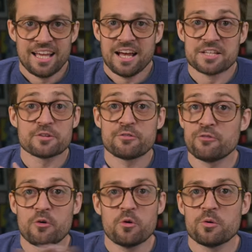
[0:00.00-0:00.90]
a
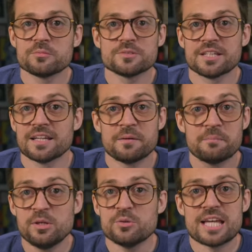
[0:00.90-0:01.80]
deformed,
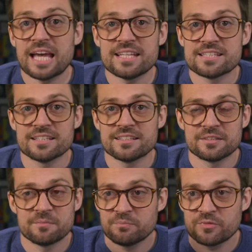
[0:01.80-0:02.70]
mutated
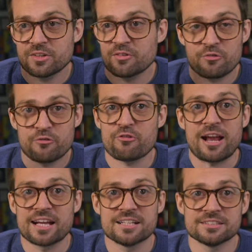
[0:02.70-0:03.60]

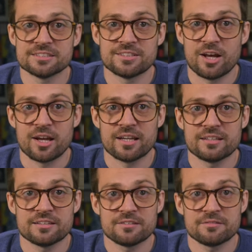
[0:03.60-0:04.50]

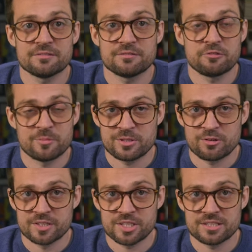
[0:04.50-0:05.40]
Frankenstein from its
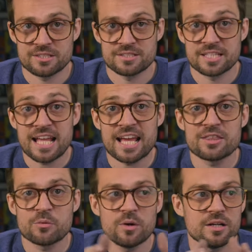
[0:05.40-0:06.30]
origins. Today,
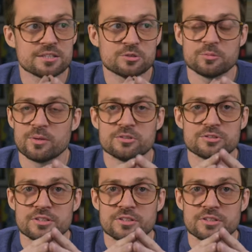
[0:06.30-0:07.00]
the word is almost